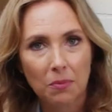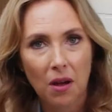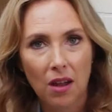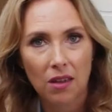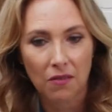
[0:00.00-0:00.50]

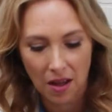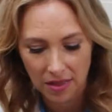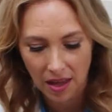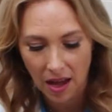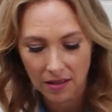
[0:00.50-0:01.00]
spot. You've got
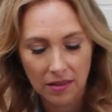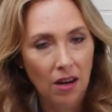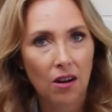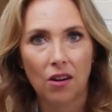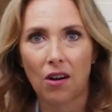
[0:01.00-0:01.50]
the X there.
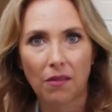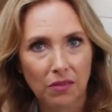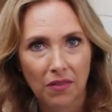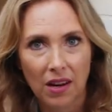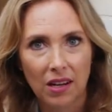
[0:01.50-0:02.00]
You don't have to
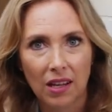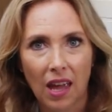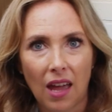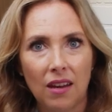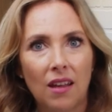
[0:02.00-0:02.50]
find it
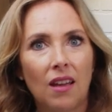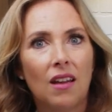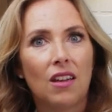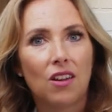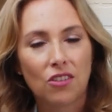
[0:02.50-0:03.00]
again.
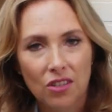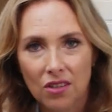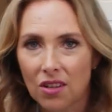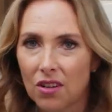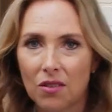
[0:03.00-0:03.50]
You're just
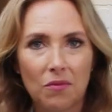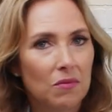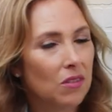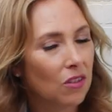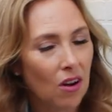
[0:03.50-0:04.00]
going to
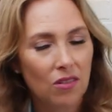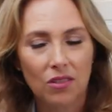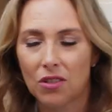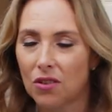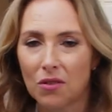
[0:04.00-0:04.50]
start
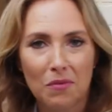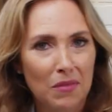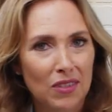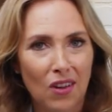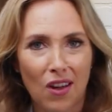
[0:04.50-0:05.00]
to
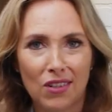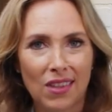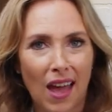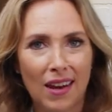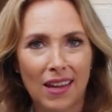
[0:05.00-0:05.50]
massage
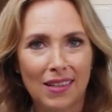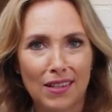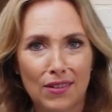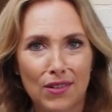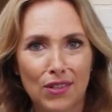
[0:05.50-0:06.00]
that in little